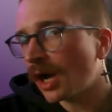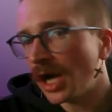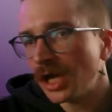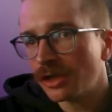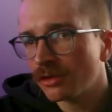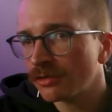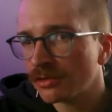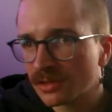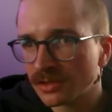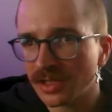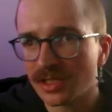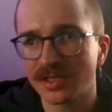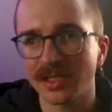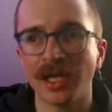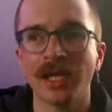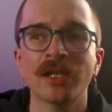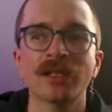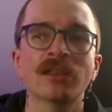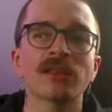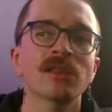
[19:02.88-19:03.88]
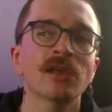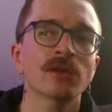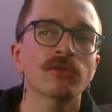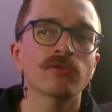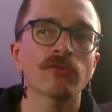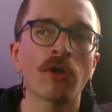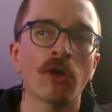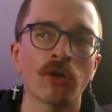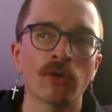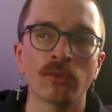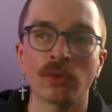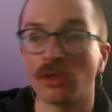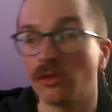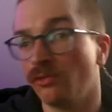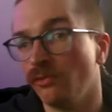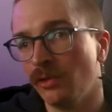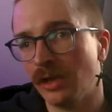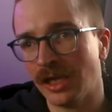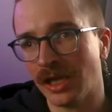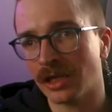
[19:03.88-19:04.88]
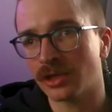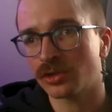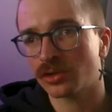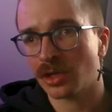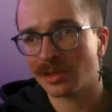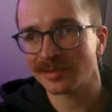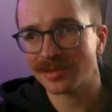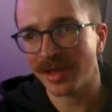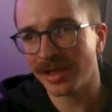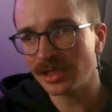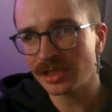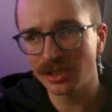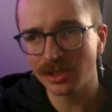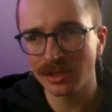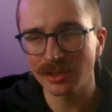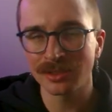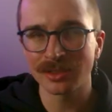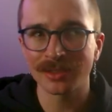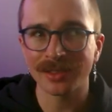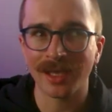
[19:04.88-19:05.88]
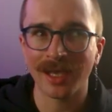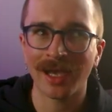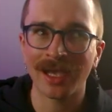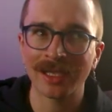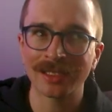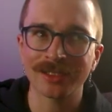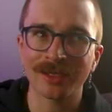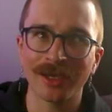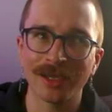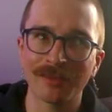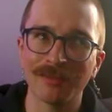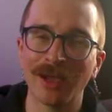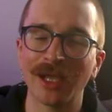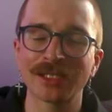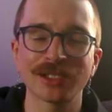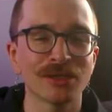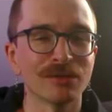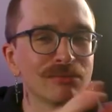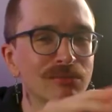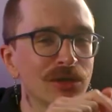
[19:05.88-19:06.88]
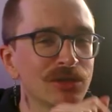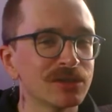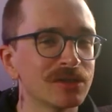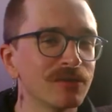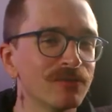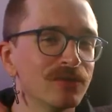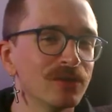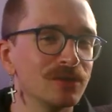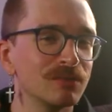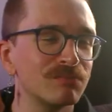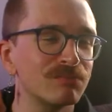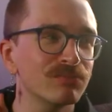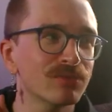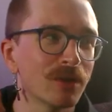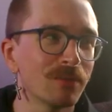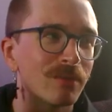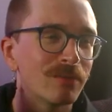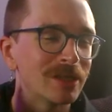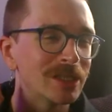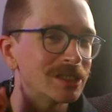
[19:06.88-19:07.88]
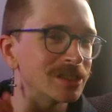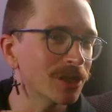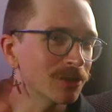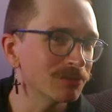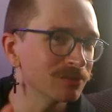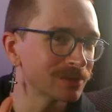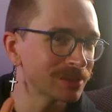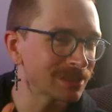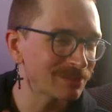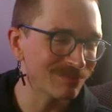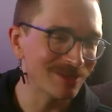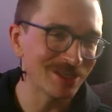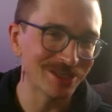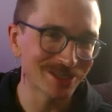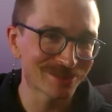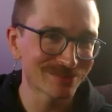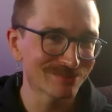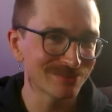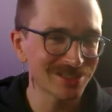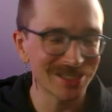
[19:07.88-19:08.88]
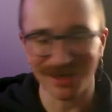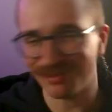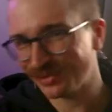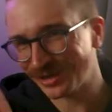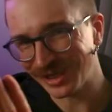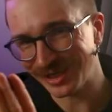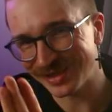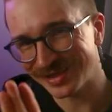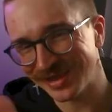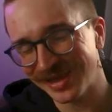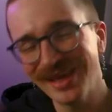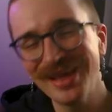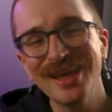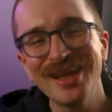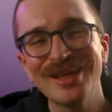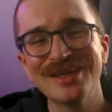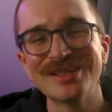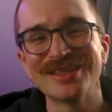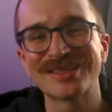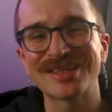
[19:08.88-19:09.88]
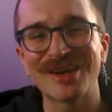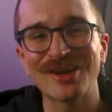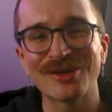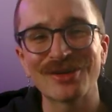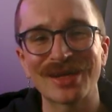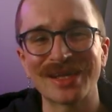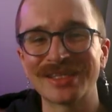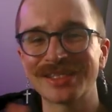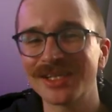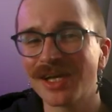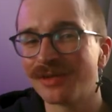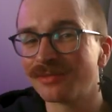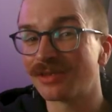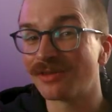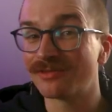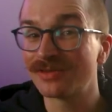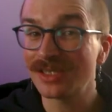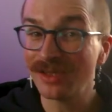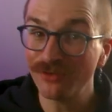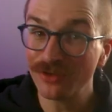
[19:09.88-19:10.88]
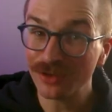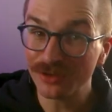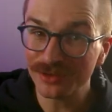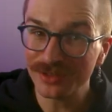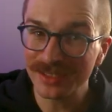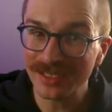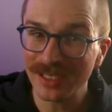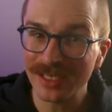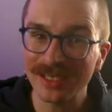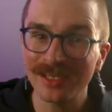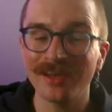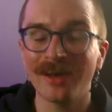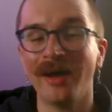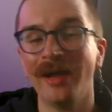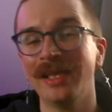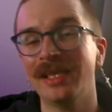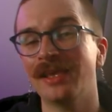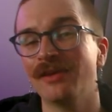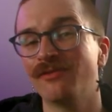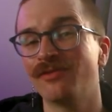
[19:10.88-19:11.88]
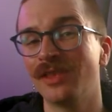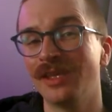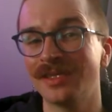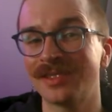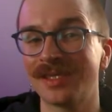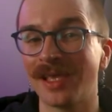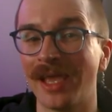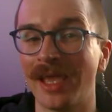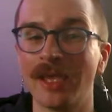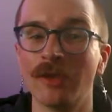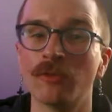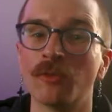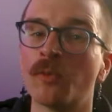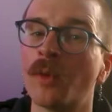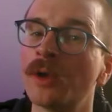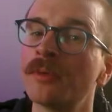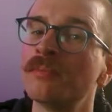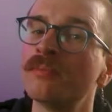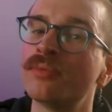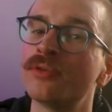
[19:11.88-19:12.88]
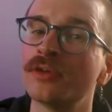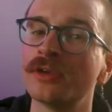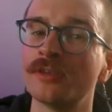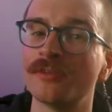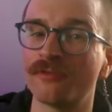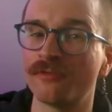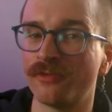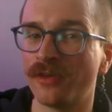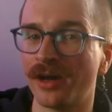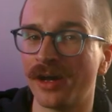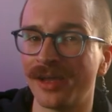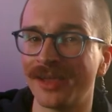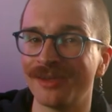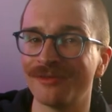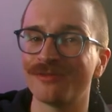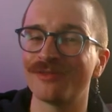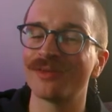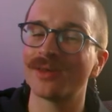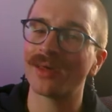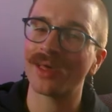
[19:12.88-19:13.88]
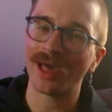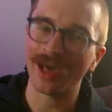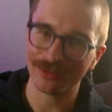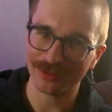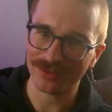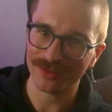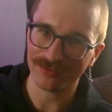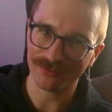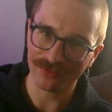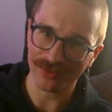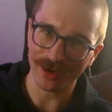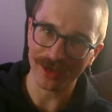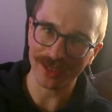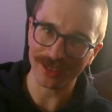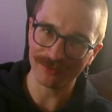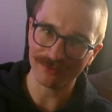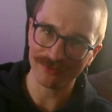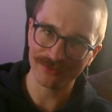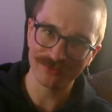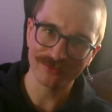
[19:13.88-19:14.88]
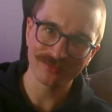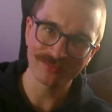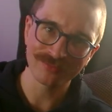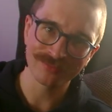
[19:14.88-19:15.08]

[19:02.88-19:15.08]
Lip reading: I don't think there's anything wrong with reading translations, and I imagine most of you probably don't speak Japanese. So in terms of difficulty, I give this a 1.5 out of 5.